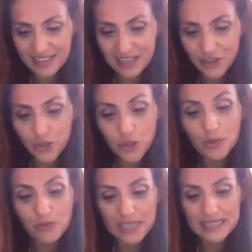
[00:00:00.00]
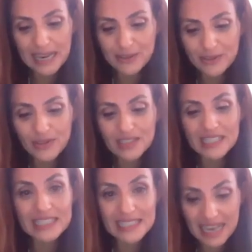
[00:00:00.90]
The Human Rights Council's
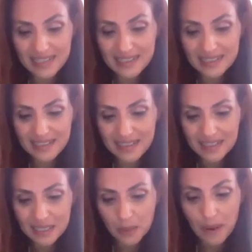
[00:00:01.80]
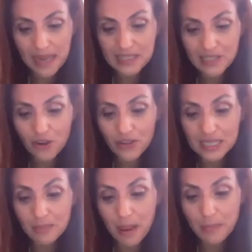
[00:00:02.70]
success depends on its
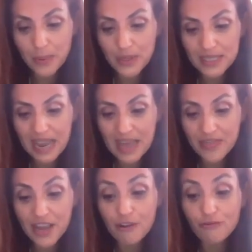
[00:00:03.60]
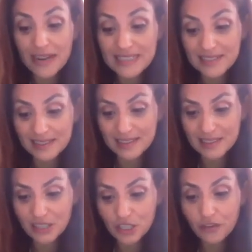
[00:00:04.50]
members and their readiness
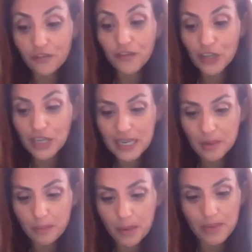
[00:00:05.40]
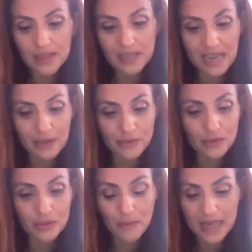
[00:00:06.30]
to fully implement the
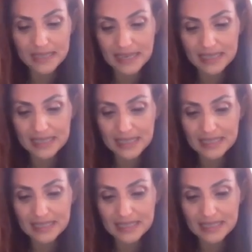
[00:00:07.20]
Council's mandate set